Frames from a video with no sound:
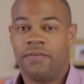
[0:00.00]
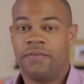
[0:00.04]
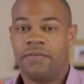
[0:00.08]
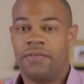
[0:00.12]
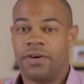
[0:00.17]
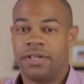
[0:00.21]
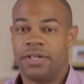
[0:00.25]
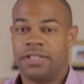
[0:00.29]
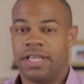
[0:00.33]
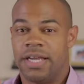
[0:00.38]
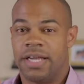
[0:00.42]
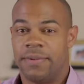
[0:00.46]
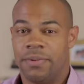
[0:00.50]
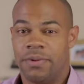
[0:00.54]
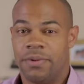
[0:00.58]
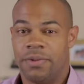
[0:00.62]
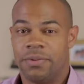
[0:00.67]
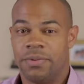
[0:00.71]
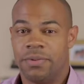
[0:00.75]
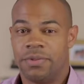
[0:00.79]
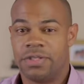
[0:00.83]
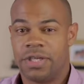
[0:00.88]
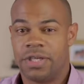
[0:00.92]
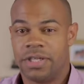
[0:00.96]
for example,
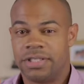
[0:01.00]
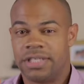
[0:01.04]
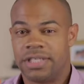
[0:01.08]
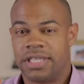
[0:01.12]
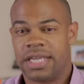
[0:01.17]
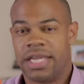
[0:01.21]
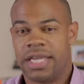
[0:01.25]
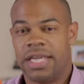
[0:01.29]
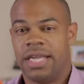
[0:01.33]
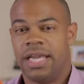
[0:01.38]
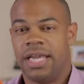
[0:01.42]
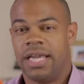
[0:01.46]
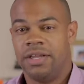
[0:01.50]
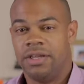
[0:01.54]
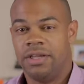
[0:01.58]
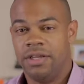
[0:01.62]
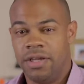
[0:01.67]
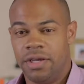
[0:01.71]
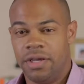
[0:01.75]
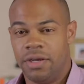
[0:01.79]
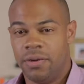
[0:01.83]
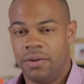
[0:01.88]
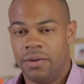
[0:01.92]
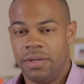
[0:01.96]
the results I can get
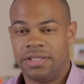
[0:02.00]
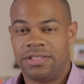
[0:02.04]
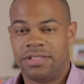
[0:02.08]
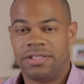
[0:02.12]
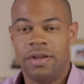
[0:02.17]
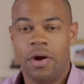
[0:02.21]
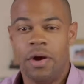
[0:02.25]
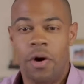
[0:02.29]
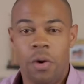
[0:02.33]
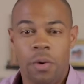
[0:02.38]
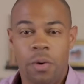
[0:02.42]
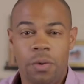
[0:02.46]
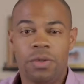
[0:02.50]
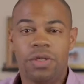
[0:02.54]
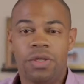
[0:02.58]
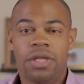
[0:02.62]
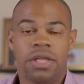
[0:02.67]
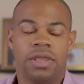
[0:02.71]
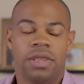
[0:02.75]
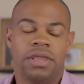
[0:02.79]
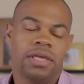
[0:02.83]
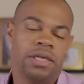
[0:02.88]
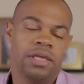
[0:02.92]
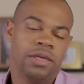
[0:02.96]
you, is the
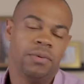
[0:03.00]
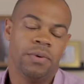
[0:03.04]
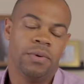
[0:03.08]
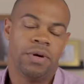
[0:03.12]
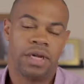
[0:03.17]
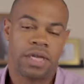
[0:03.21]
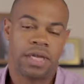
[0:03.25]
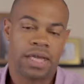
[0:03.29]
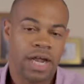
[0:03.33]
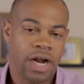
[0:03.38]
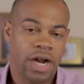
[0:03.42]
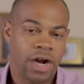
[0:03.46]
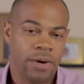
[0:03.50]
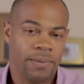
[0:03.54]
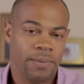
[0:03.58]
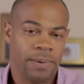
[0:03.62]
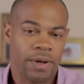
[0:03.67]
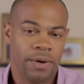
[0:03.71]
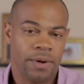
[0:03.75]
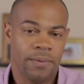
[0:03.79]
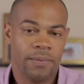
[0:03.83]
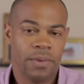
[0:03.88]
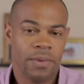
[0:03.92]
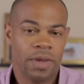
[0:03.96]
only thing you want to care
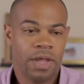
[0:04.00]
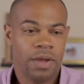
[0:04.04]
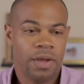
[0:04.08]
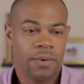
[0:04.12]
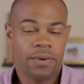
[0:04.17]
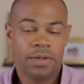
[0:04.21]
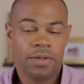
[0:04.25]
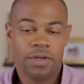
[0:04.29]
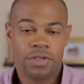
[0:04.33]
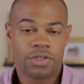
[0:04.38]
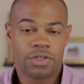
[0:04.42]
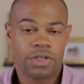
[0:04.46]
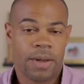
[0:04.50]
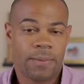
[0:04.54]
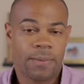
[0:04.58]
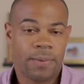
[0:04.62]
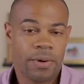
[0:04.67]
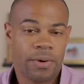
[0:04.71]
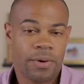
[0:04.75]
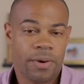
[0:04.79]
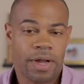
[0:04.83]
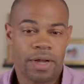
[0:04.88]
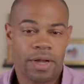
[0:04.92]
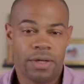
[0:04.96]
about when you're
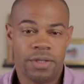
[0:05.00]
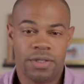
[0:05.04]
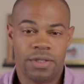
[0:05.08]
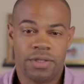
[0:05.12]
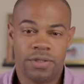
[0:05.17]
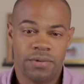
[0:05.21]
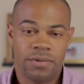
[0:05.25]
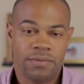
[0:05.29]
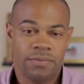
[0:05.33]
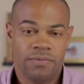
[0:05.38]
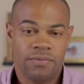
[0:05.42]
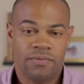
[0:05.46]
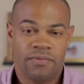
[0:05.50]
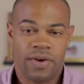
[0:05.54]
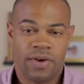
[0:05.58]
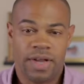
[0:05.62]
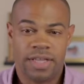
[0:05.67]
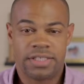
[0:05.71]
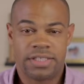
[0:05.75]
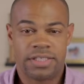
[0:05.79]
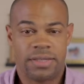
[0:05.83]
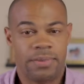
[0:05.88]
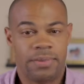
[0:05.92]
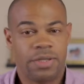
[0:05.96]
shopping around to
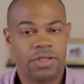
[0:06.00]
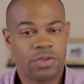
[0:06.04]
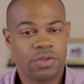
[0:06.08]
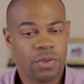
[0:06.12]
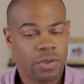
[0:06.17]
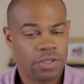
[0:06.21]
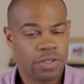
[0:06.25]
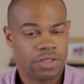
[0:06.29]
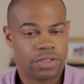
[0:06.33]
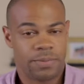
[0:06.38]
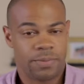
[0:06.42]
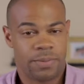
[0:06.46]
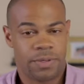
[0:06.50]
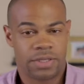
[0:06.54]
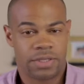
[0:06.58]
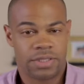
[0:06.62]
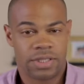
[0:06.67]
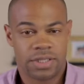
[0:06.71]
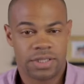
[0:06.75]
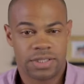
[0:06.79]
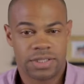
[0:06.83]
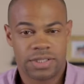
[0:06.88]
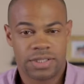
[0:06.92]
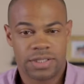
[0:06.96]
find somebody's course to
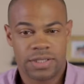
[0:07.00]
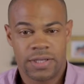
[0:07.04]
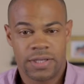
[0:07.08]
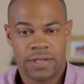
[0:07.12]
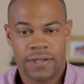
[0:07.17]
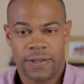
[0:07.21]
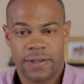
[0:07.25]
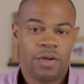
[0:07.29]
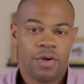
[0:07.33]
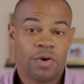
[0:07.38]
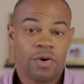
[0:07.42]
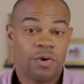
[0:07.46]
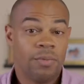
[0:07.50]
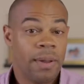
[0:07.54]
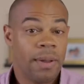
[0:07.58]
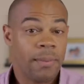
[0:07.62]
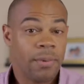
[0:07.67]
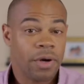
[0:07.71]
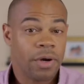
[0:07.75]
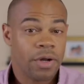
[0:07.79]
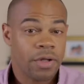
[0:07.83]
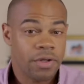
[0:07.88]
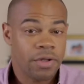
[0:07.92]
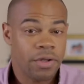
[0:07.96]
purchase.
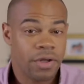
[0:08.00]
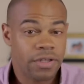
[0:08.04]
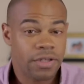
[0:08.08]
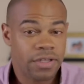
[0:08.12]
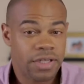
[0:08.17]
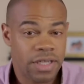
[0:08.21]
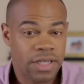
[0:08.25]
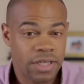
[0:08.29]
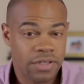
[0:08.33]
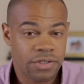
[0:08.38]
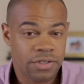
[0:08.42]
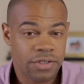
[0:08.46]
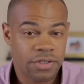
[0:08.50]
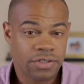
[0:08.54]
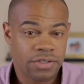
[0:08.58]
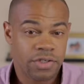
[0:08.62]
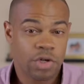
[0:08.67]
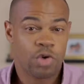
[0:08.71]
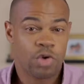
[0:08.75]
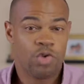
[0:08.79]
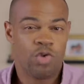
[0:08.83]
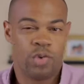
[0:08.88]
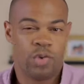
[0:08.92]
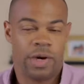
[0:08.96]
Remember, good
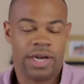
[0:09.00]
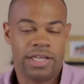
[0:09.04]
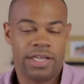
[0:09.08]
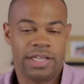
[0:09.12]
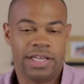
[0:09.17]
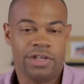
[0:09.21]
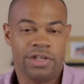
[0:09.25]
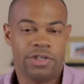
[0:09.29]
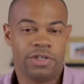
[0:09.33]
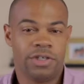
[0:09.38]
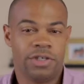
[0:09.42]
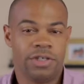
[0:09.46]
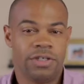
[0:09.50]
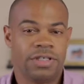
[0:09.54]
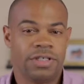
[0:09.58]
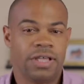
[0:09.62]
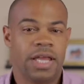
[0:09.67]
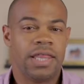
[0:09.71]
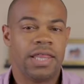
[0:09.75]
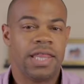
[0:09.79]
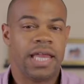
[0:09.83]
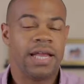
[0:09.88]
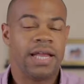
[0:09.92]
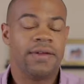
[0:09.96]
teachers, great
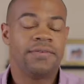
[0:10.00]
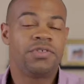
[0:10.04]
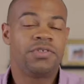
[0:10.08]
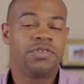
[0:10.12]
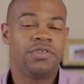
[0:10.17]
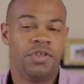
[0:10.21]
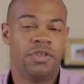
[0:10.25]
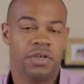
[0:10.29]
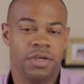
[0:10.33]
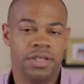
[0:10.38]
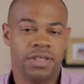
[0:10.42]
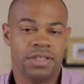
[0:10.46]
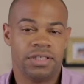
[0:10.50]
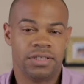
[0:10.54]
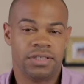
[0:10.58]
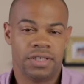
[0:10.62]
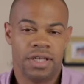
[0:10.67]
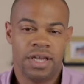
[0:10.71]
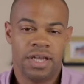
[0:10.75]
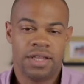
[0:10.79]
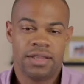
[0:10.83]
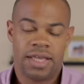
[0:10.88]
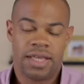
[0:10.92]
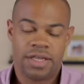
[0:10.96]
teachers, they have
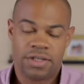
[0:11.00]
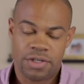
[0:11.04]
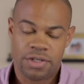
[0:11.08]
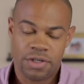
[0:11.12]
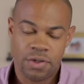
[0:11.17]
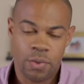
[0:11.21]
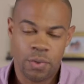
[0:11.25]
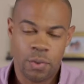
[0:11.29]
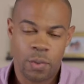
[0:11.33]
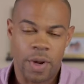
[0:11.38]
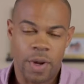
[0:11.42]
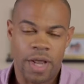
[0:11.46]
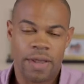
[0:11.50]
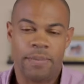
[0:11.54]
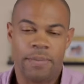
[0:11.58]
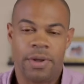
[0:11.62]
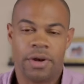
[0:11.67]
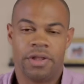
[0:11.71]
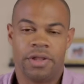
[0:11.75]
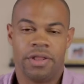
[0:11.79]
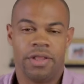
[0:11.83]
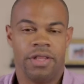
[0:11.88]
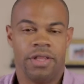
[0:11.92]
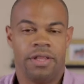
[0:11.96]
students that do way
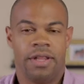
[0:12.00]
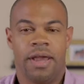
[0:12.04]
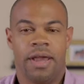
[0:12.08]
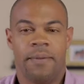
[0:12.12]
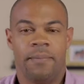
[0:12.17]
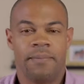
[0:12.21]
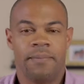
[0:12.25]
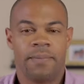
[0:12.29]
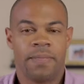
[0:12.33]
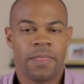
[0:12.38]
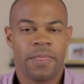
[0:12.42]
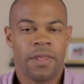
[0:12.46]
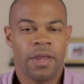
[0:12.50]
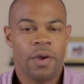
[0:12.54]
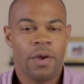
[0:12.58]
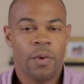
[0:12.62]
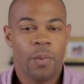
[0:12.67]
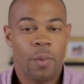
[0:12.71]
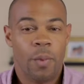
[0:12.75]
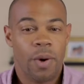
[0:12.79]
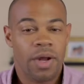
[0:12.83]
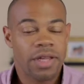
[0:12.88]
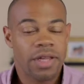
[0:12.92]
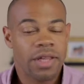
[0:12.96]
better than them.
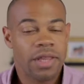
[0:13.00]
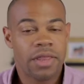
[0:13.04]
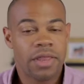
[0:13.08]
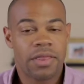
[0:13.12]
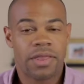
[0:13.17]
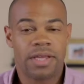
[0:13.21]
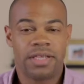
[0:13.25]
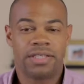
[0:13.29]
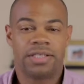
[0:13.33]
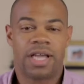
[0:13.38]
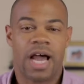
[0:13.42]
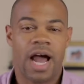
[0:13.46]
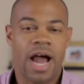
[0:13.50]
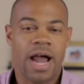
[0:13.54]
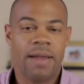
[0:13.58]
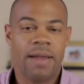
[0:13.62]
One of the things